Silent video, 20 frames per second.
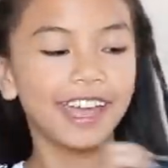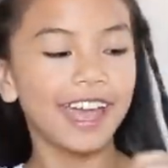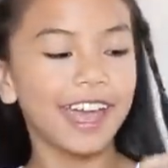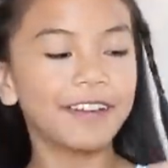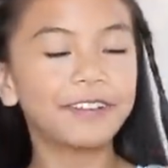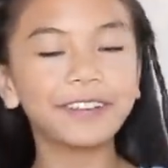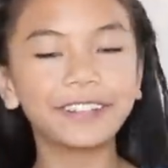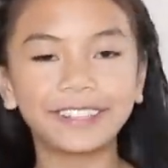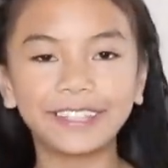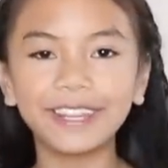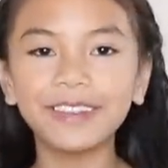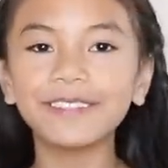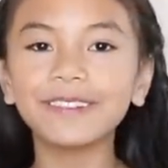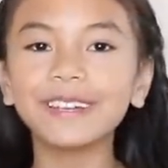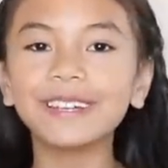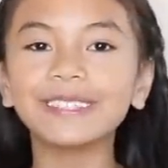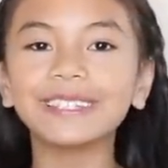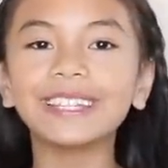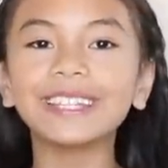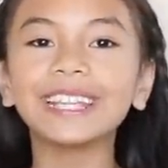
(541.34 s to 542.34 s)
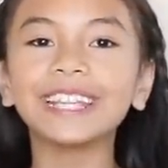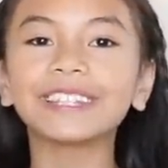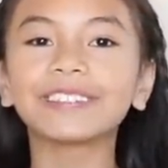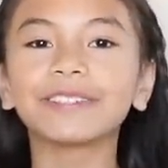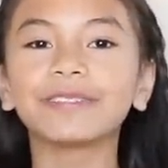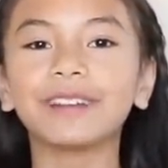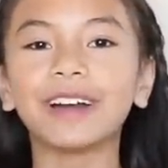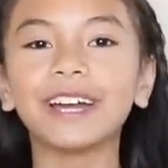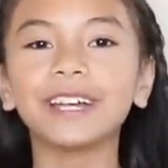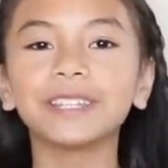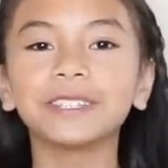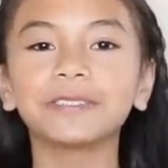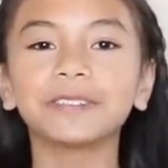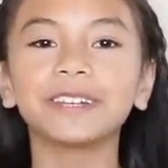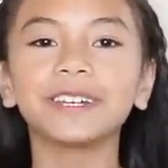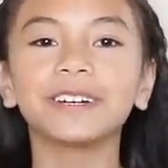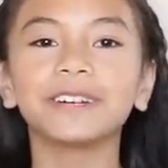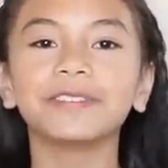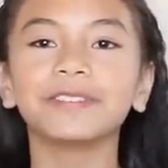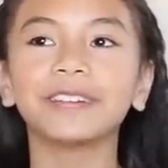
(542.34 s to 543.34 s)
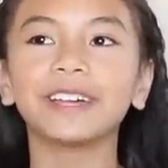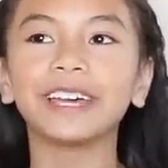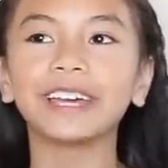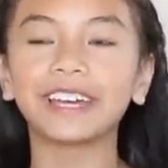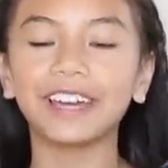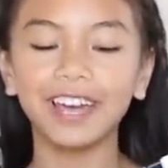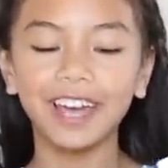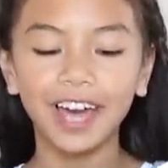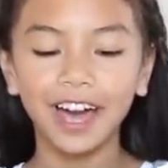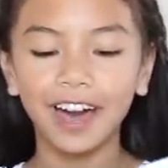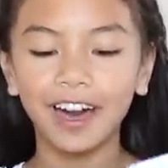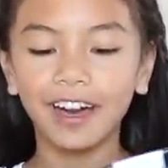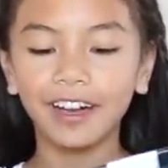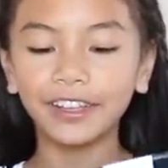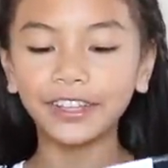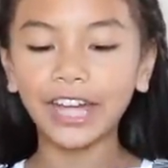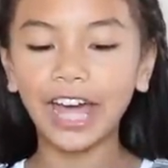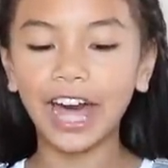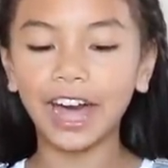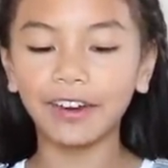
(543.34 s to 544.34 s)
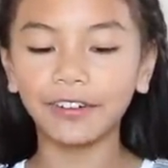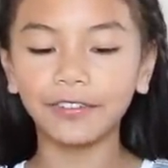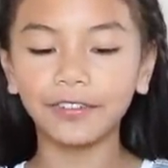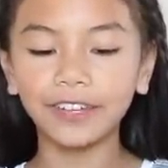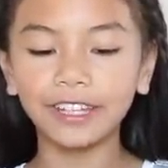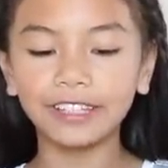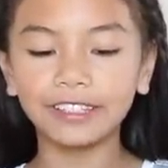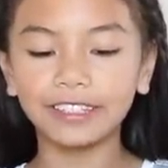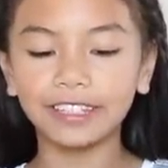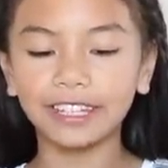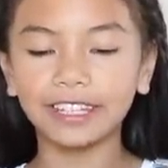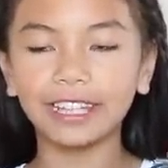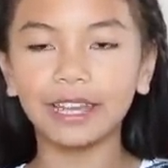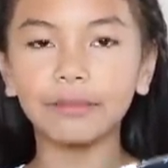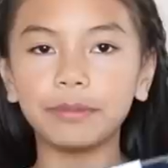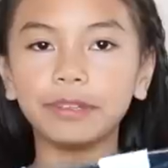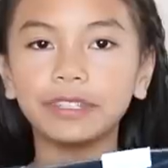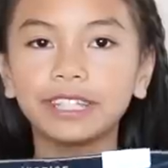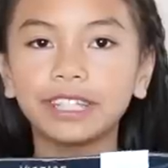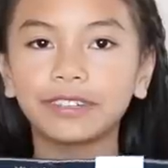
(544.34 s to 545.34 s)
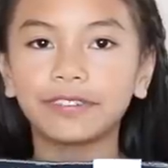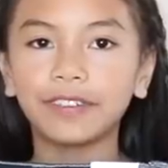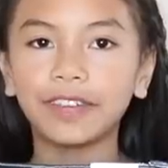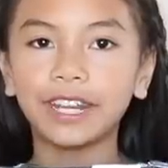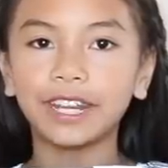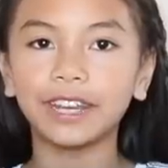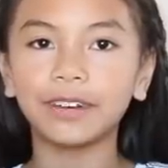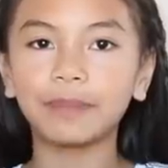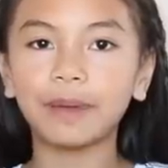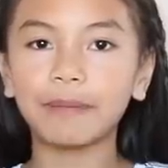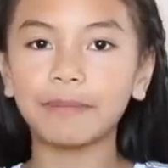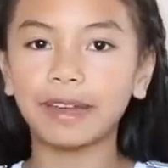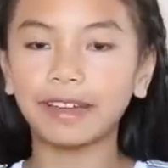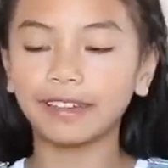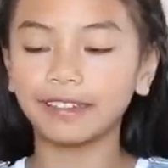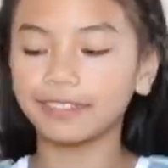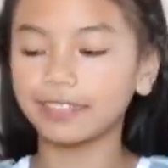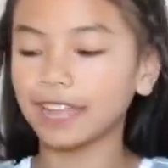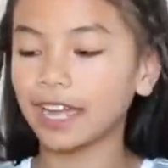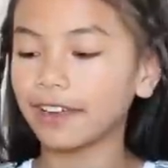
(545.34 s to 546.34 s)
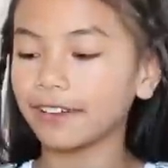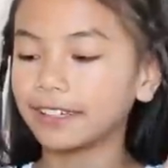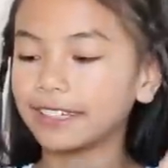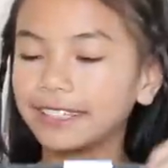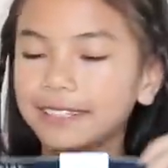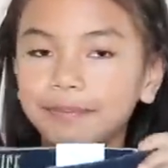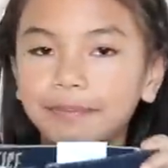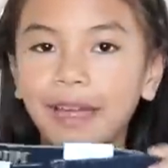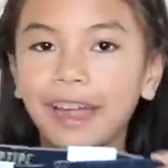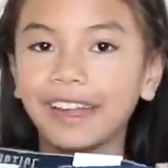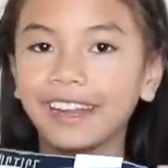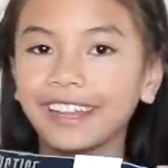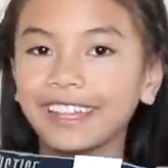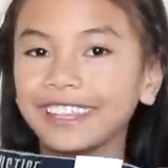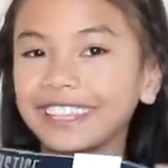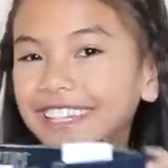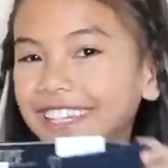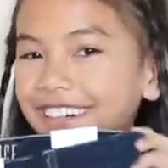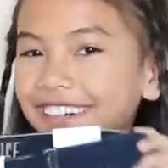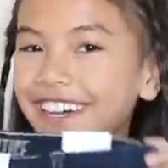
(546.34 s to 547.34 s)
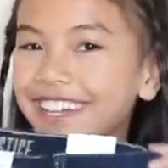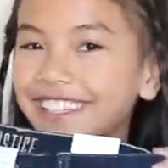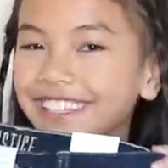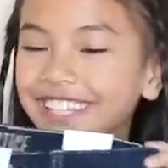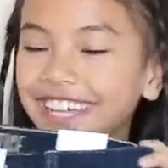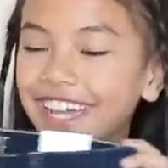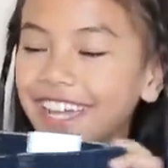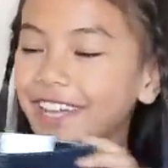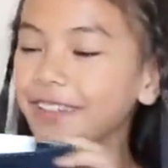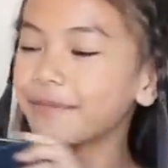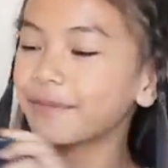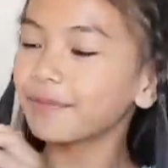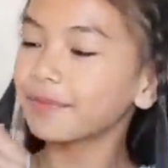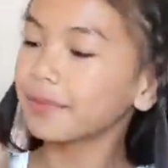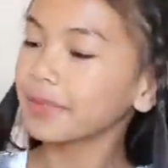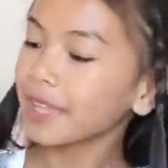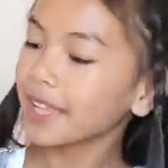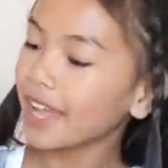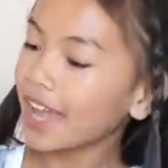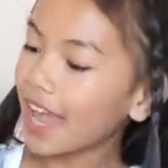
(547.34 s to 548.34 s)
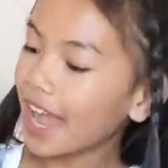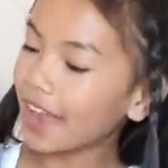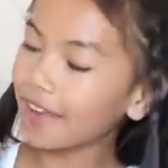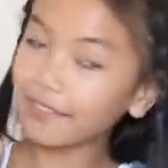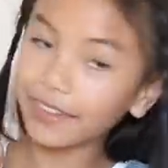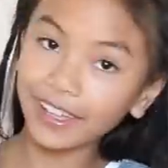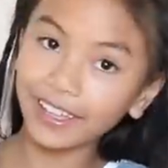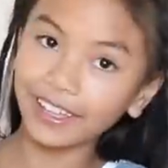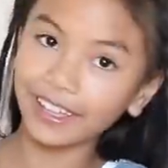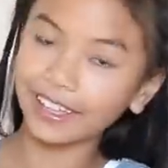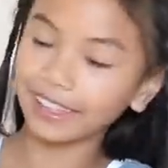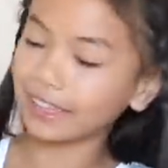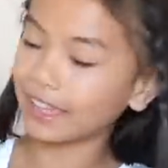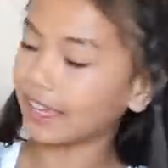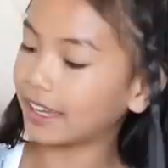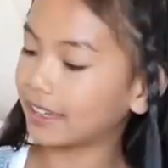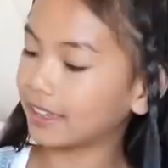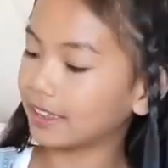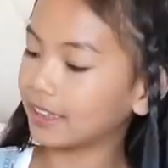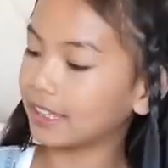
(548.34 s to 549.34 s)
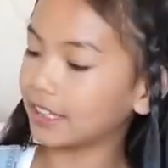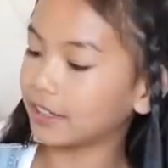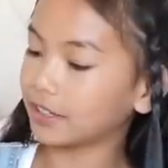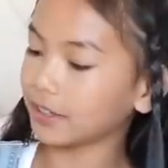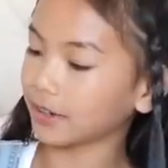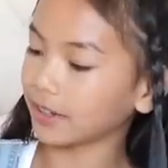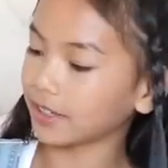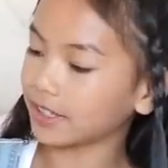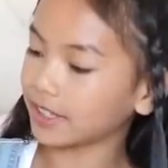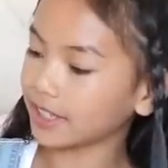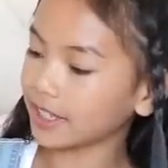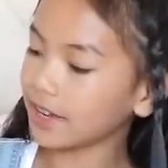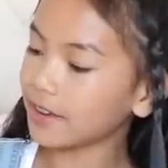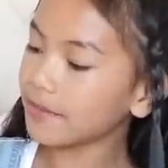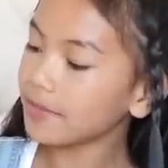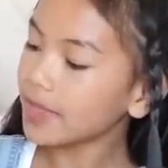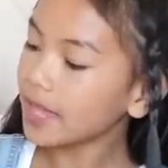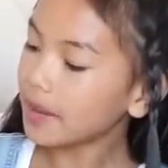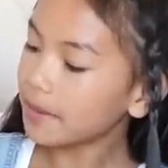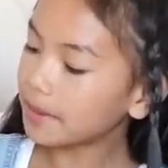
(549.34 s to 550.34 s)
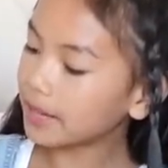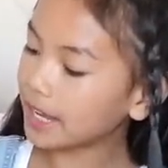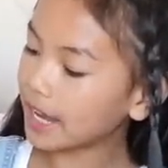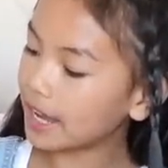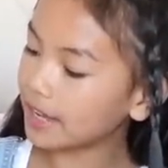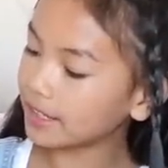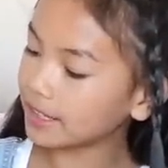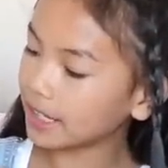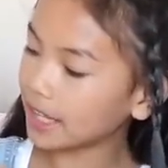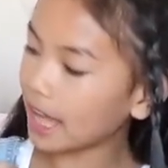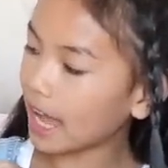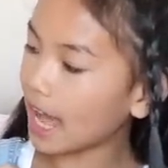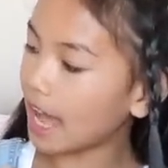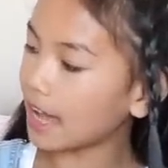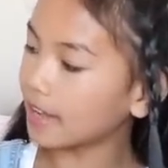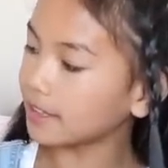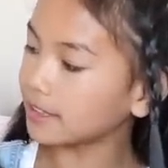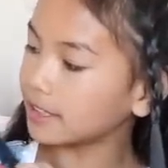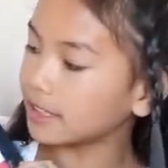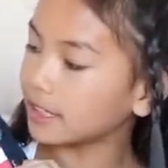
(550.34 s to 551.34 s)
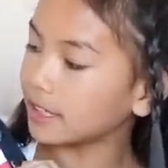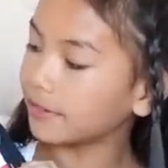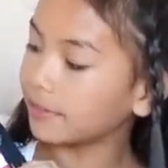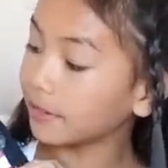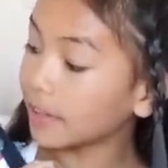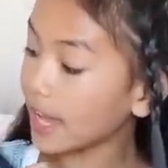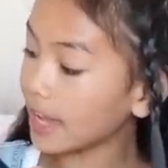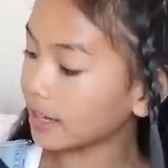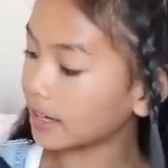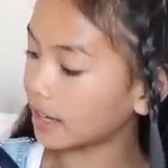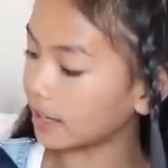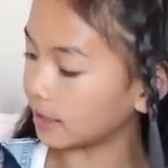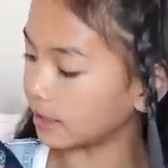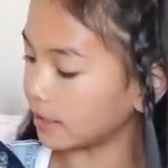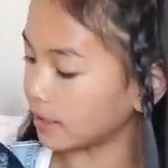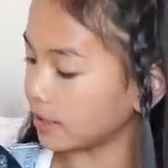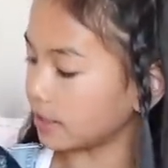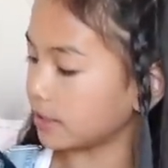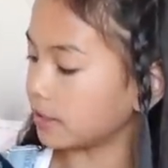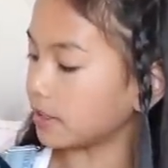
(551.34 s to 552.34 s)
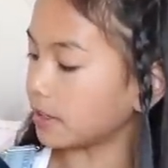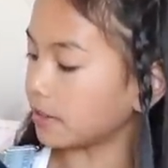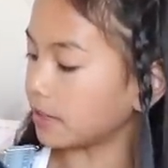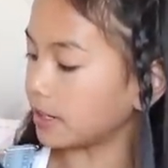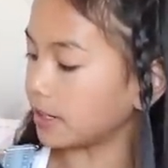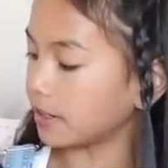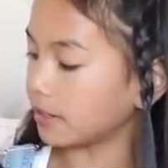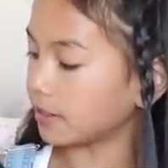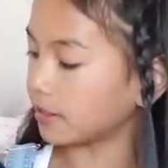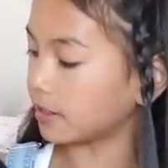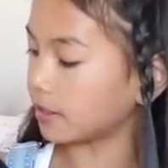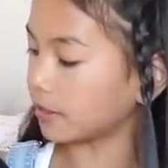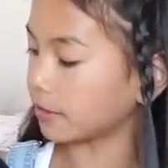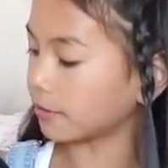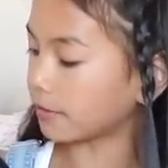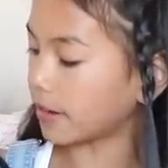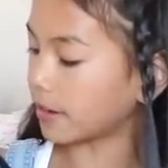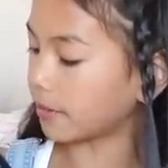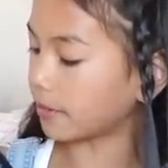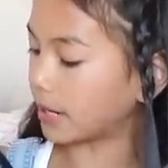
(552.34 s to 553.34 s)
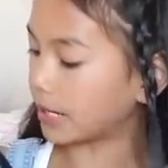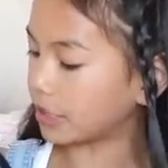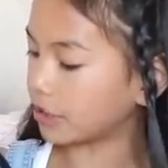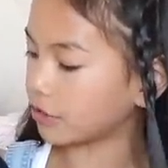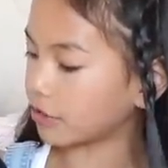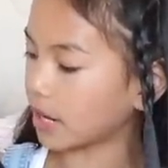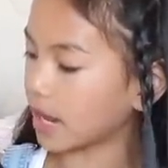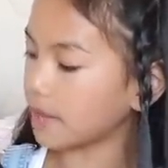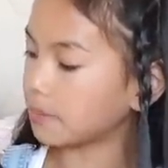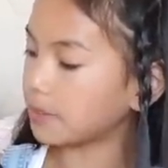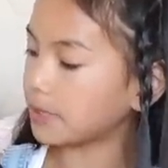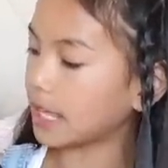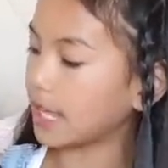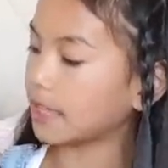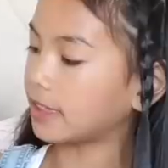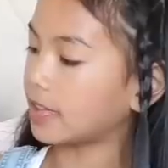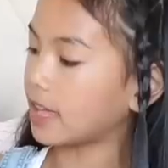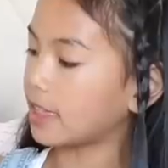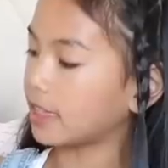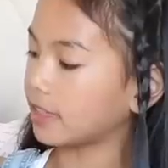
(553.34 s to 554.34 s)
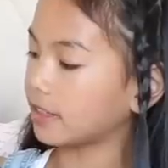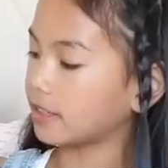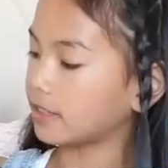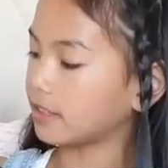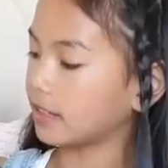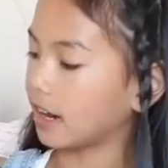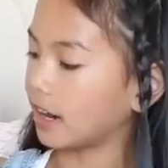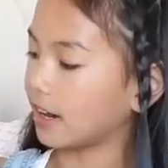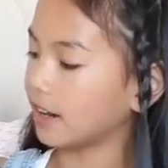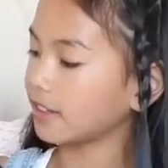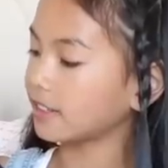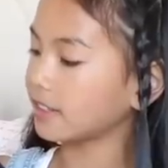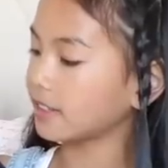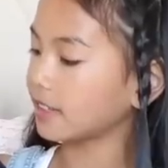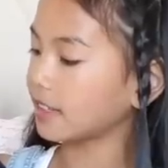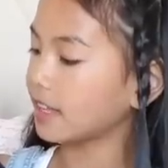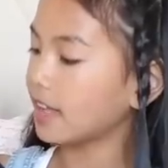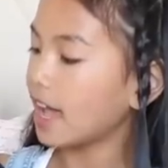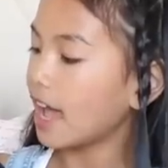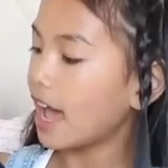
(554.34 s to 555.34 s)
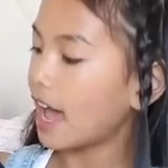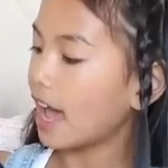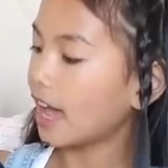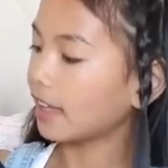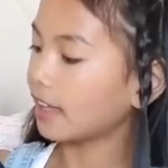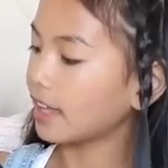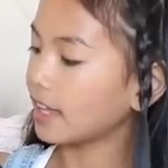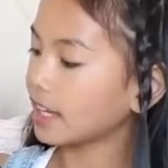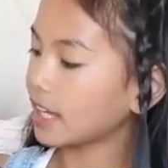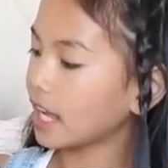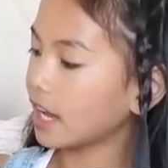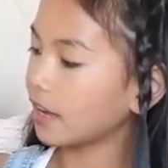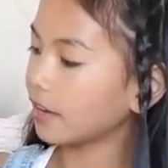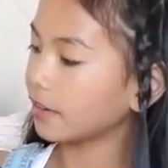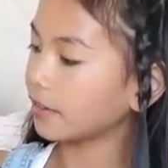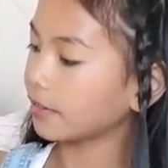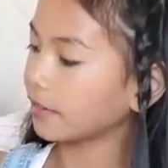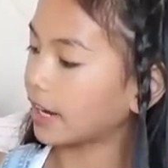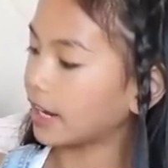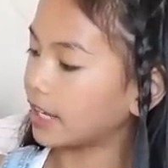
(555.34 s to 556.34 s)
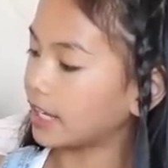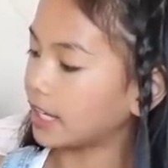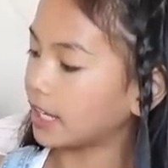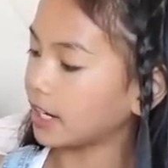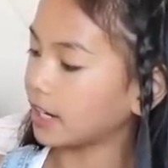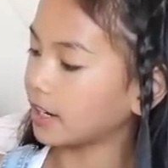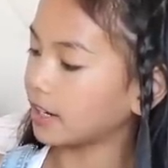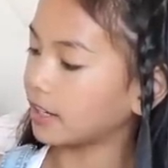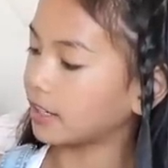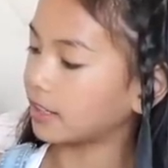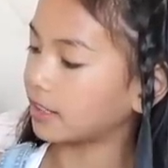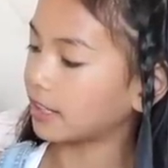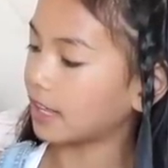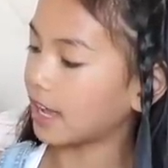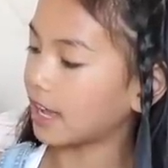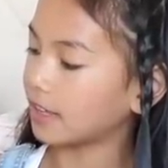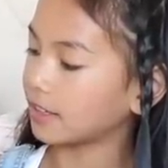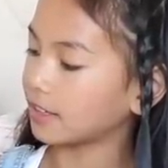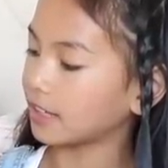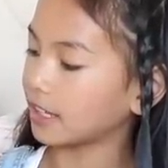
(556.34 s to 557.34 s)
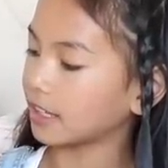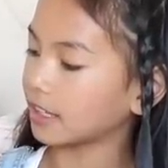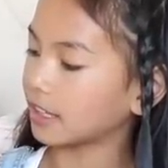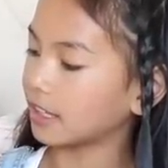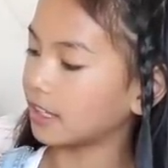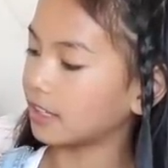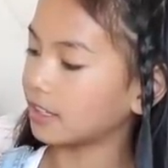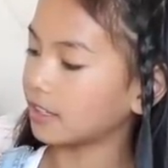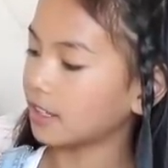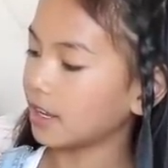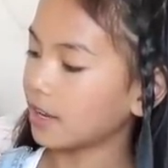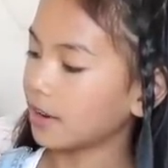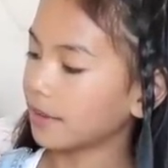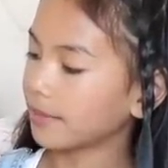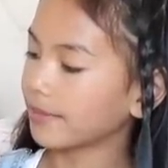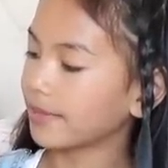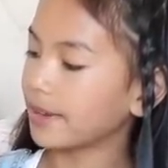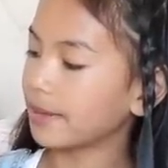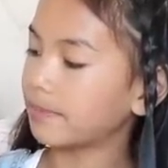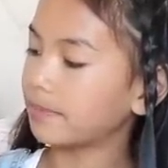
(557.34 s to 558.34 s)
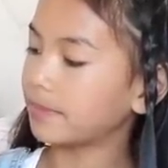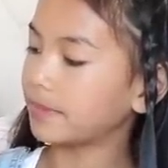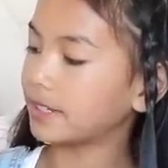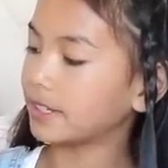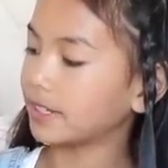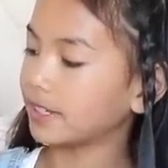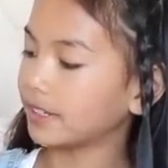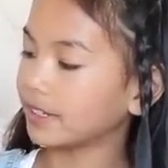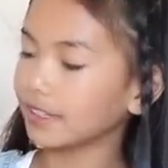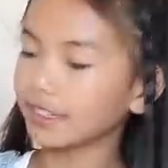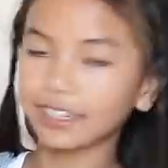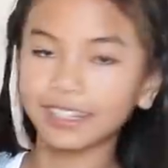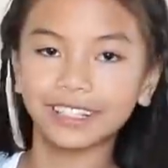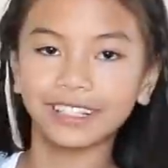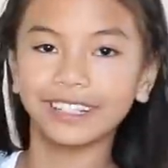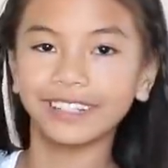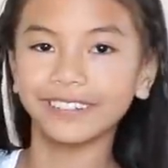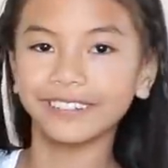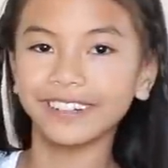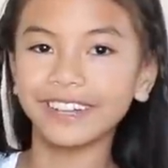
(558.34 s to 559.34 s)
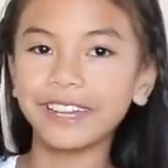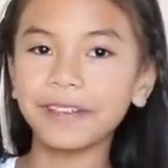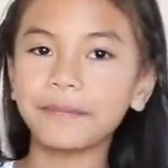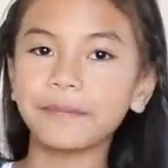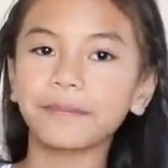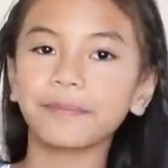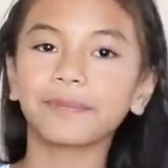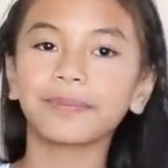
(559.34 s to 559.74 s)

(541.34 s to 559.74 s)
And for some reason, this reminds me of like all the outfits in music video by Miley Cyrus, Party in the USA. I really like these shorts though because it has the flag colors. So here's the red and white stripes and then the stars. I like how right here it has like this ripped look to it.